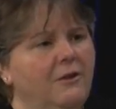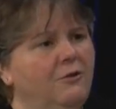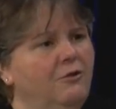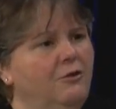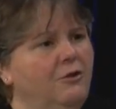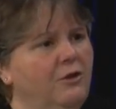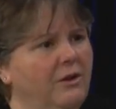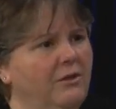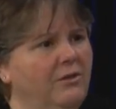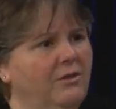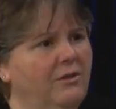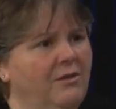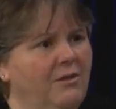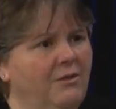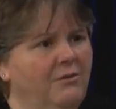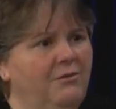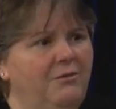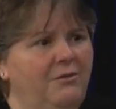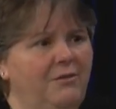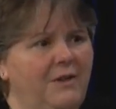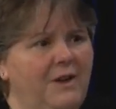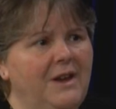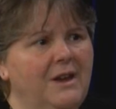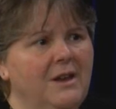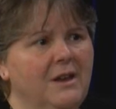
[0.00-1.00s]
just to
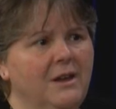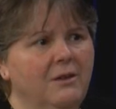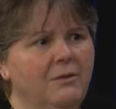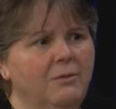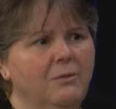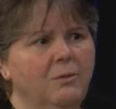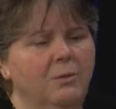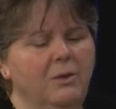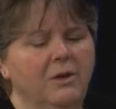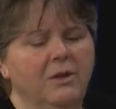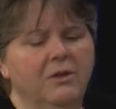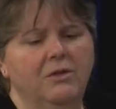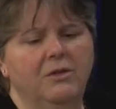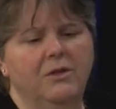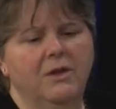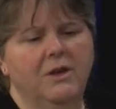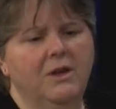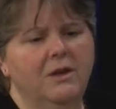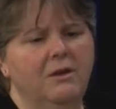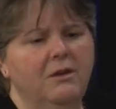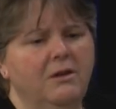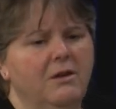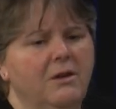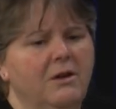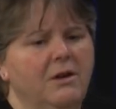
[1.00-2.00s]
feed it with
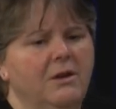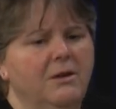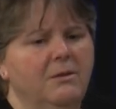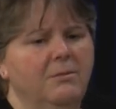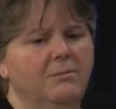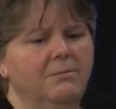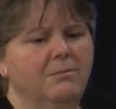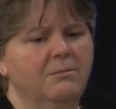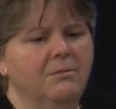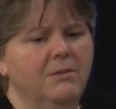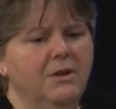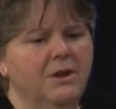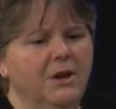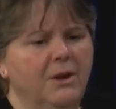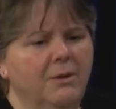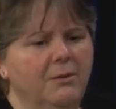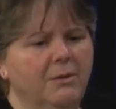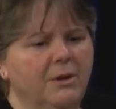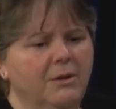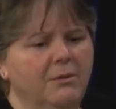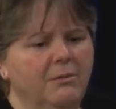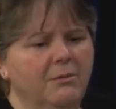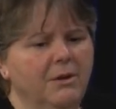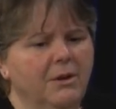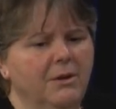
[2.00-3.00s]

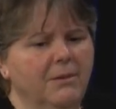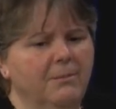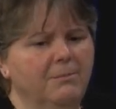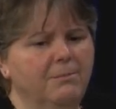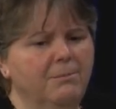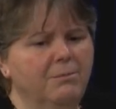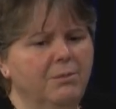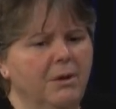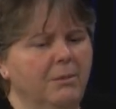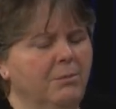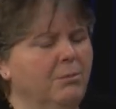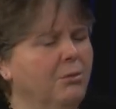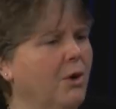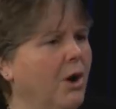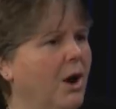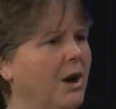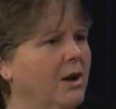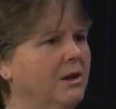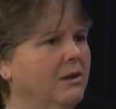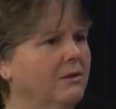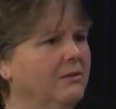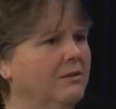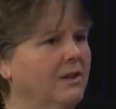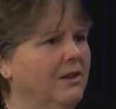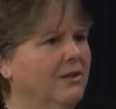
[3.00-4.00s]
mm-hmm. a
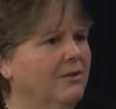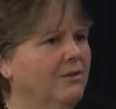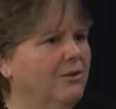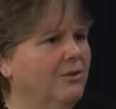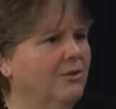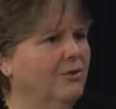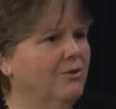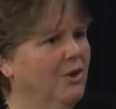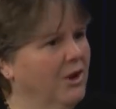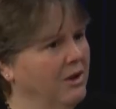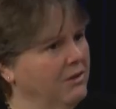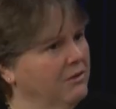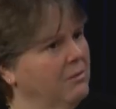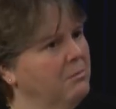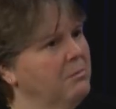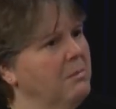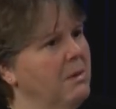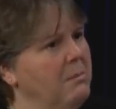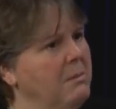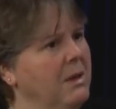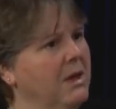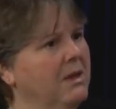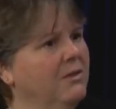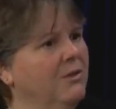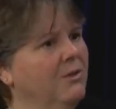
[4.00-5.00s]
product that's trying to
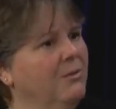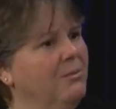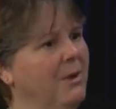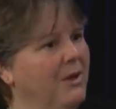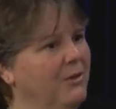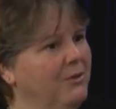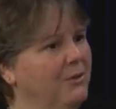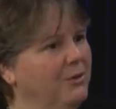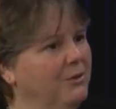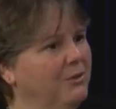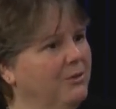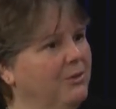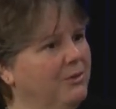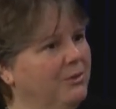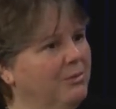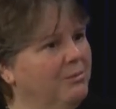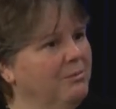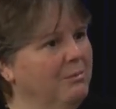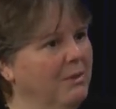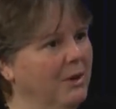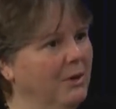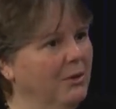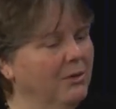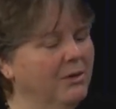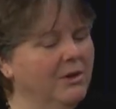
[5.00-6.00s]
mimic the mother's
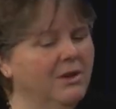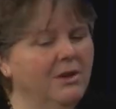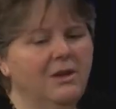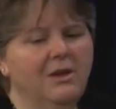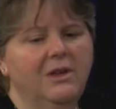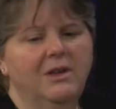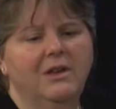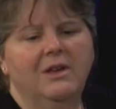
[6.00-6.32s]
mm-hmm. milk.